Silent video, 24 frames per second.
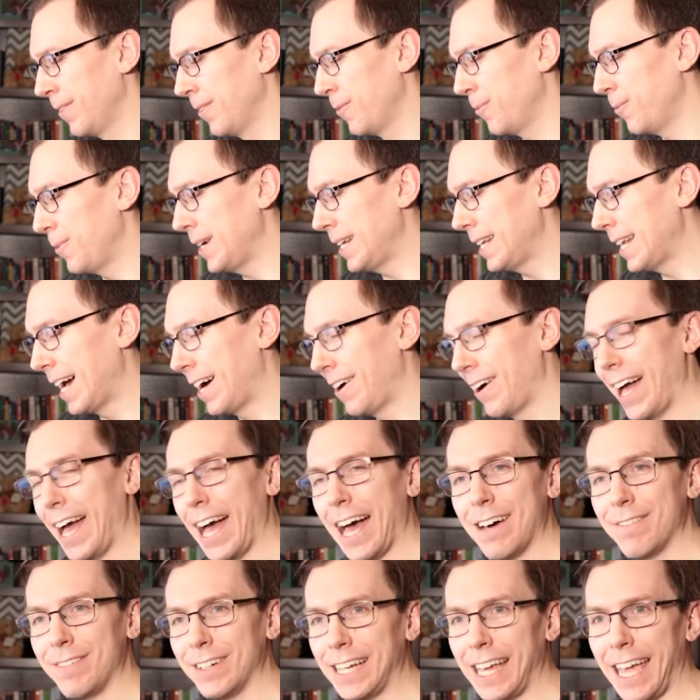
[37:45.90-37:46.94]
we now
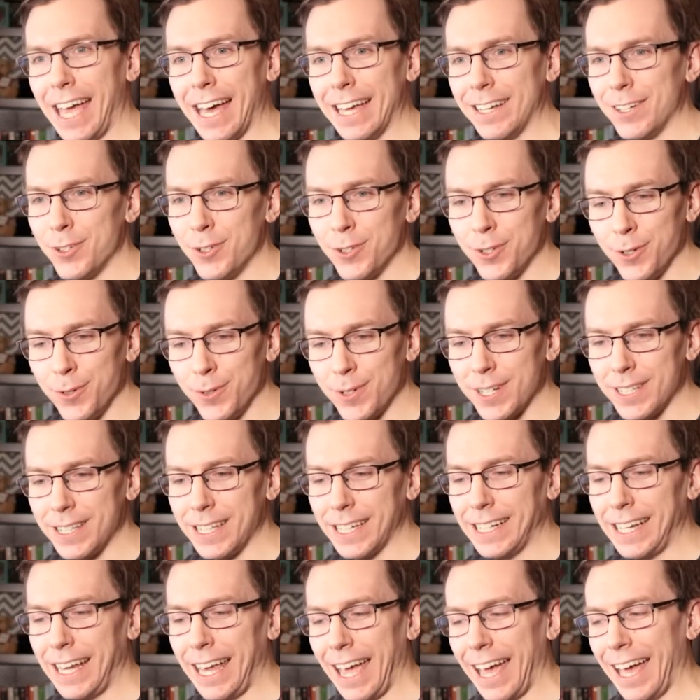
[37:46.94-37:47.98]
have, again, 2 to the
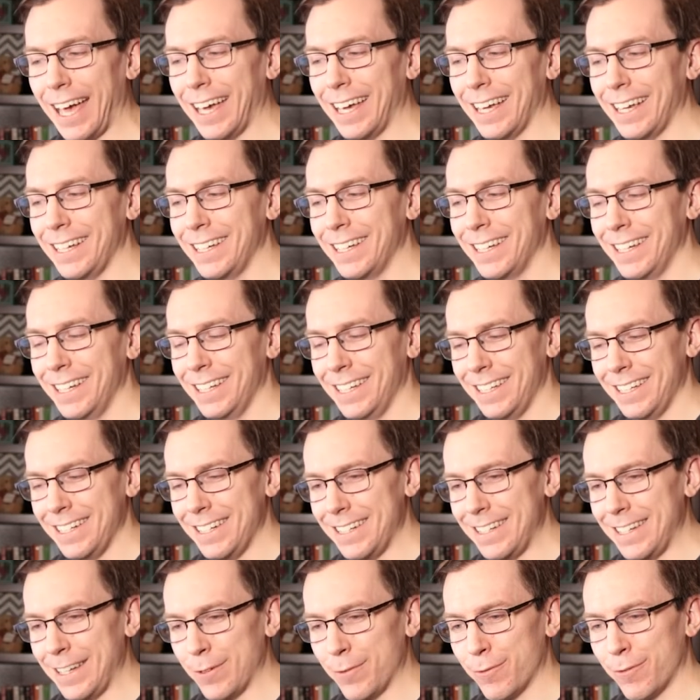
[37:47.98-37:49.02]
k
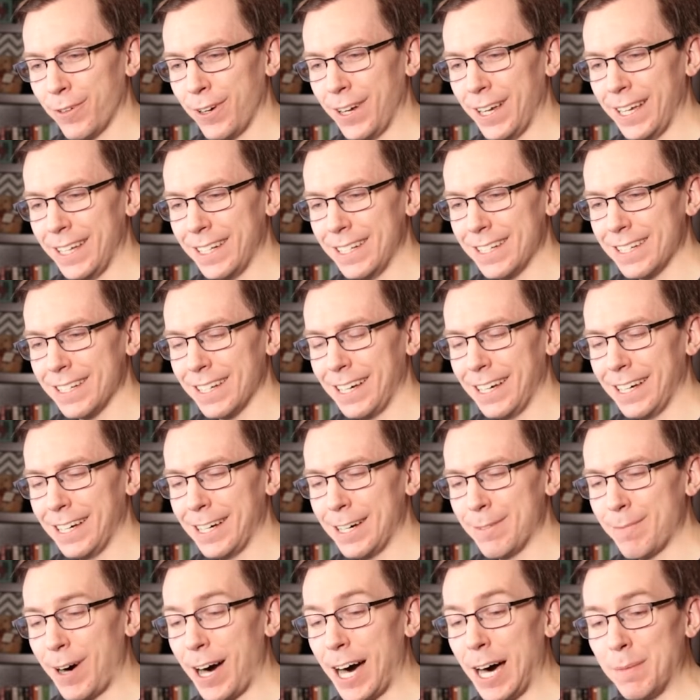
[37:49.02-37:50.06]
different
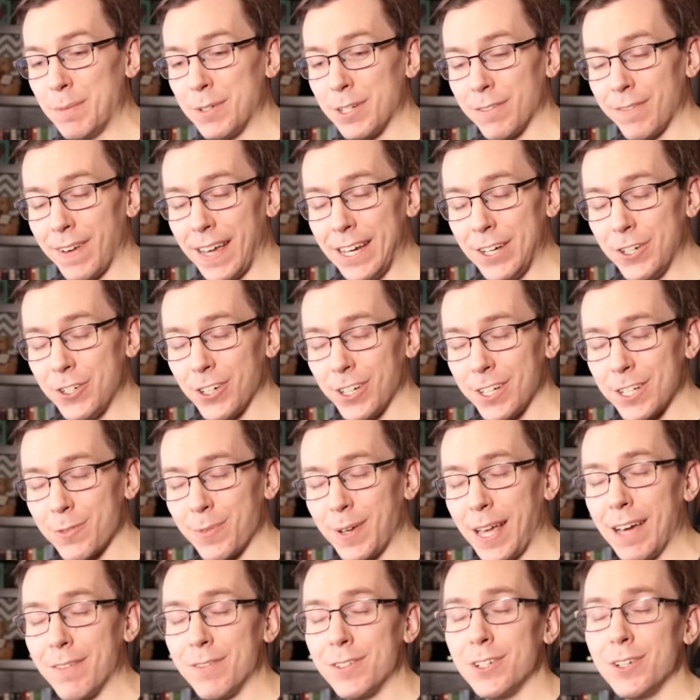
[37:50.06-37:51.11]
observations. We
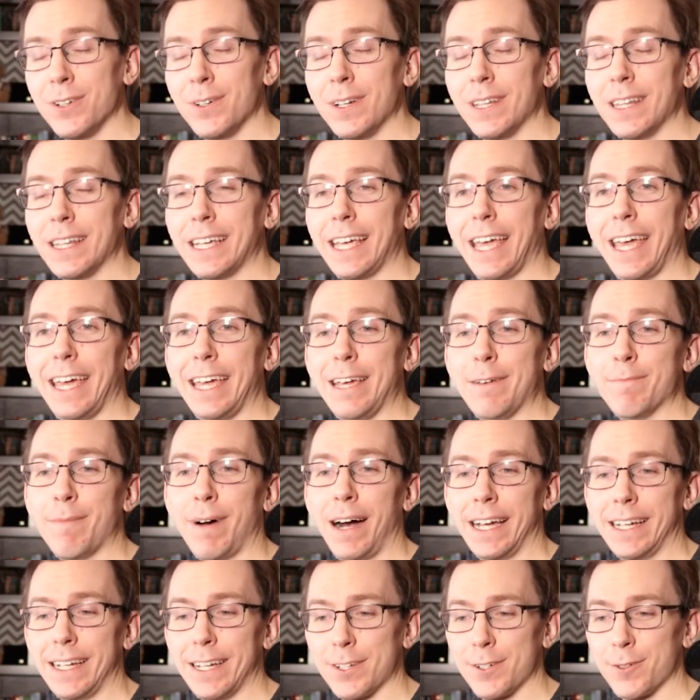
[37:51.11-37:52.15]
have 2 to the k
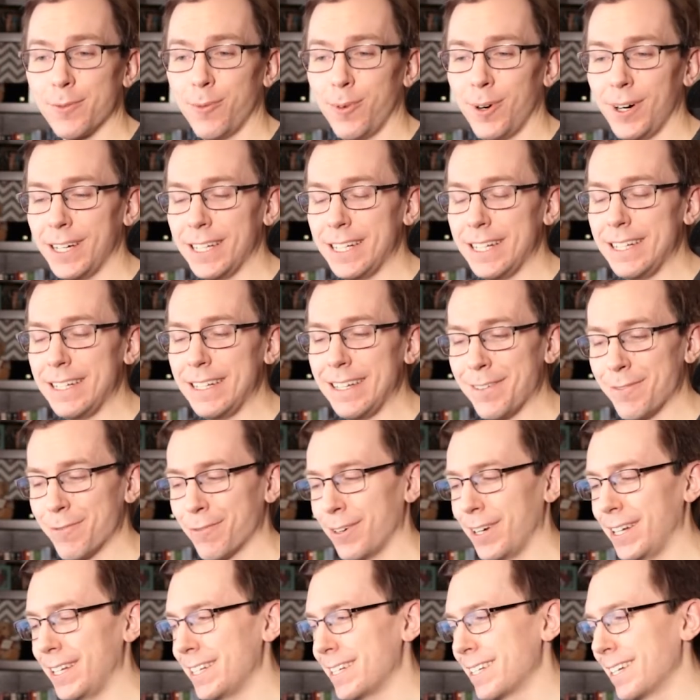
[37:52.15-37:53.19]
minus 1
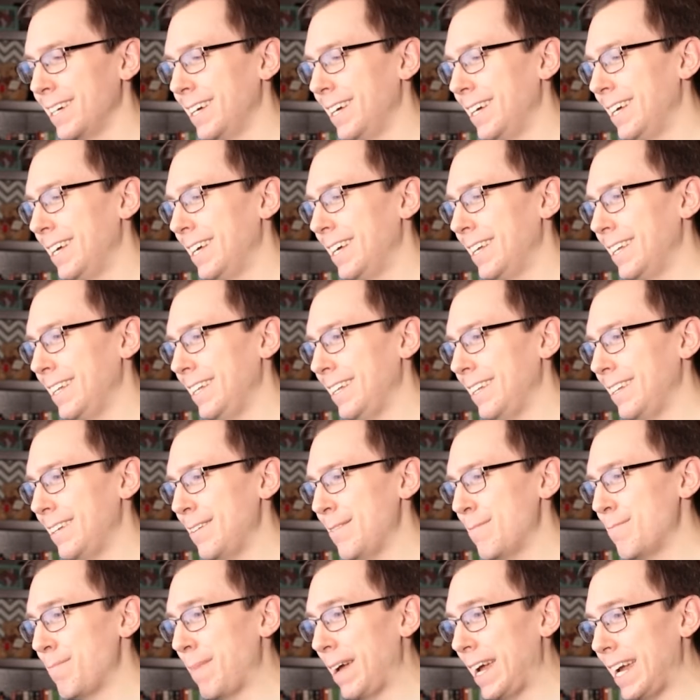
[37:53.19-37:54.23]
different
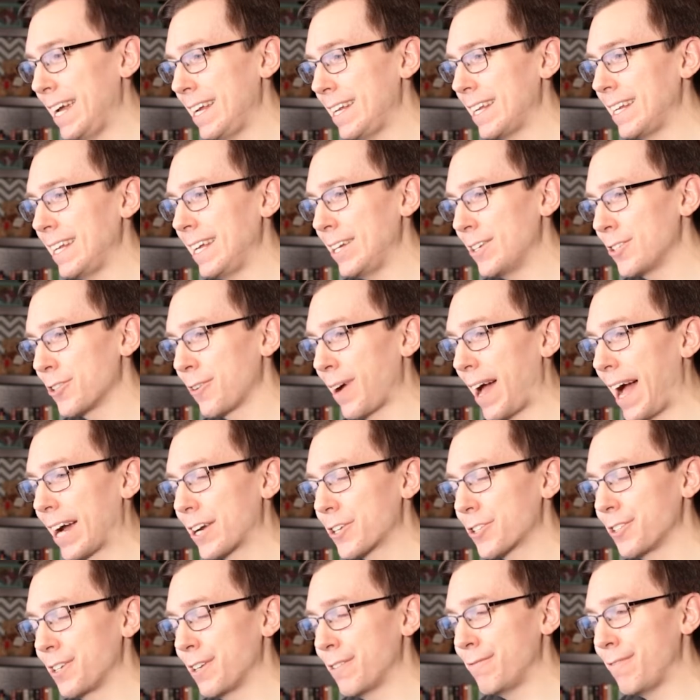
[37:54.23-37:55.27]
main and
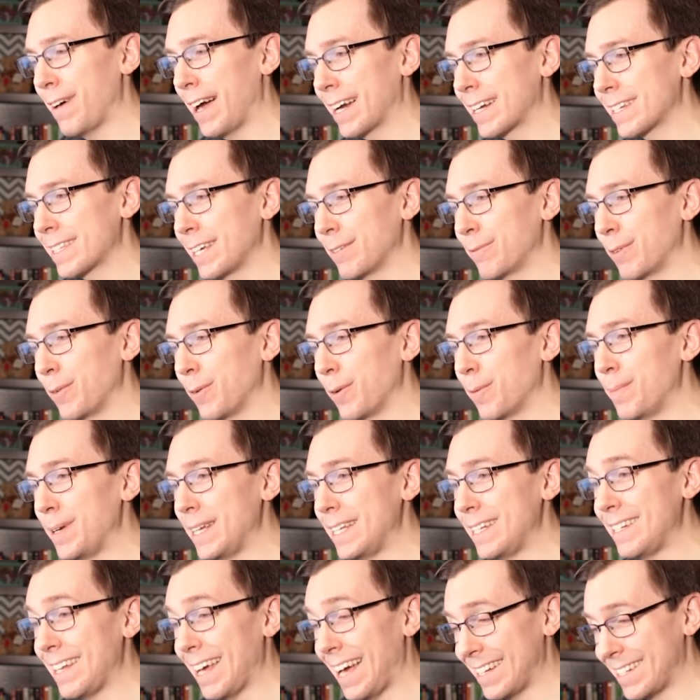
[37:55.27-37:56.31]
interaction effects that we will
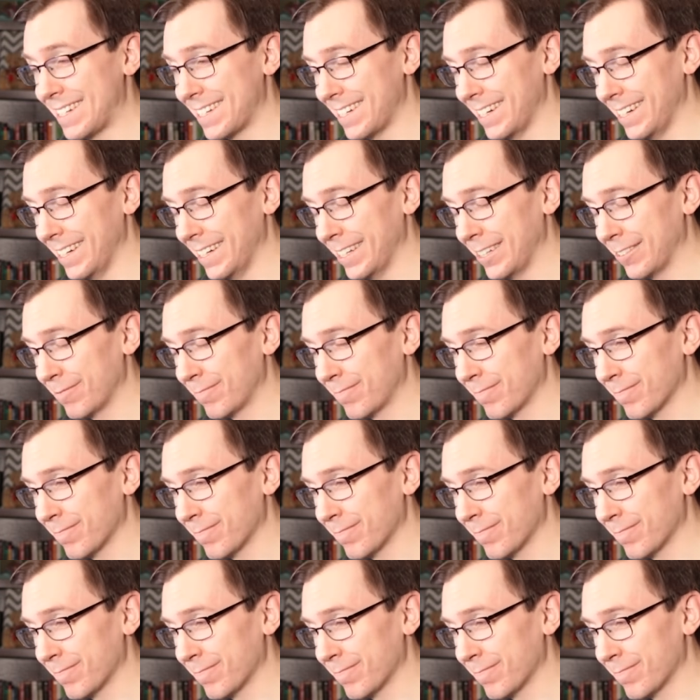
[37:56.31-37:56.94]
be testing.